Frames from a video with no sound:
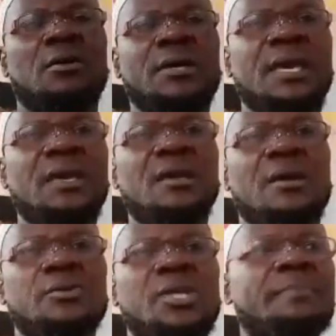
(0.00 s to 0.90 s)
okay,
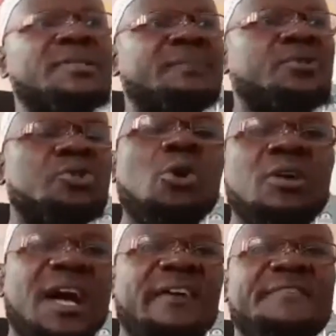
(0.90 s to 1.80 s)
some some
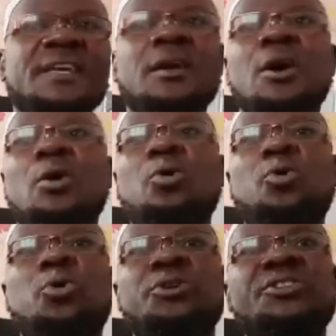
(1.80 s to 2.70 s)
stone carving
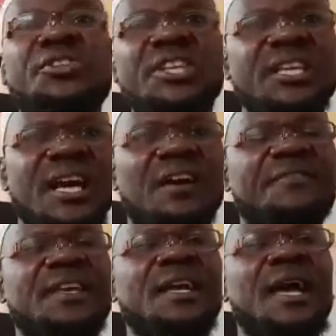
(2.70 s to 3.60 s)
or tree
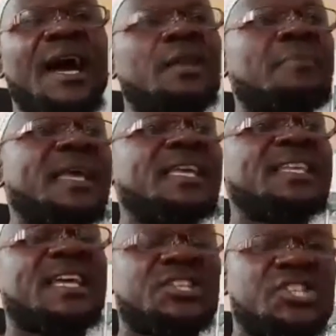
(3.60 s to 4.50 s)
carving and
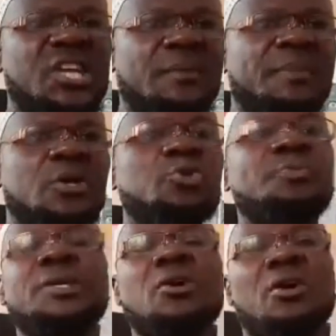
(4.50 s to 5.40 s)
making a shape to
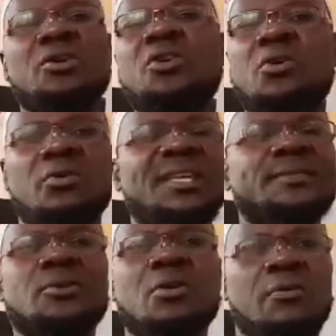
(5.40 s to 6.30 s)
be God. No,
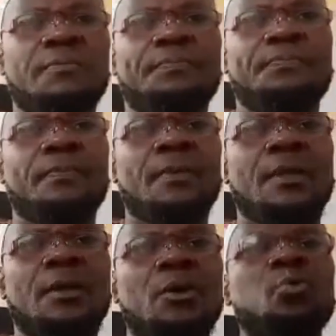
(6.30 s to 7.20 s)
that's wrong.
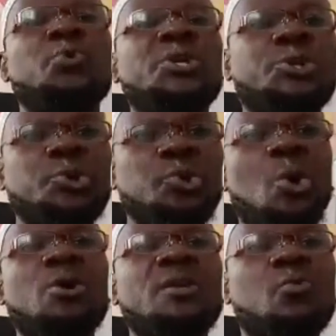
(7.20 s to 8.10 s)
We should
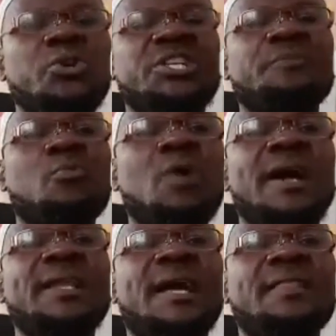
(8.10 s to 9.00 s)
only worship
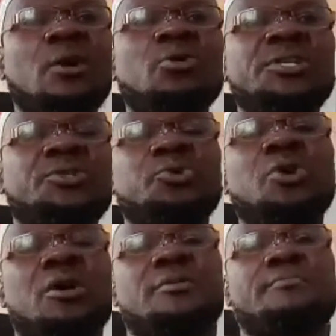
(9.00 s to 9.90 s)
one and the only true
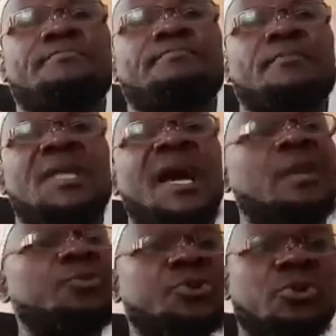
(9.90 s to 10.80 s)
God,
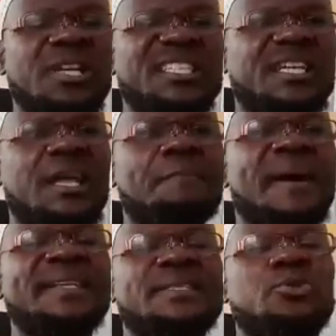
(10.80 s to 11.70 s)
and we should not ascribe
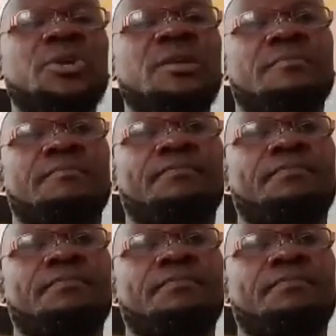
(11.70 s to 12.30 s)
patterns to Him.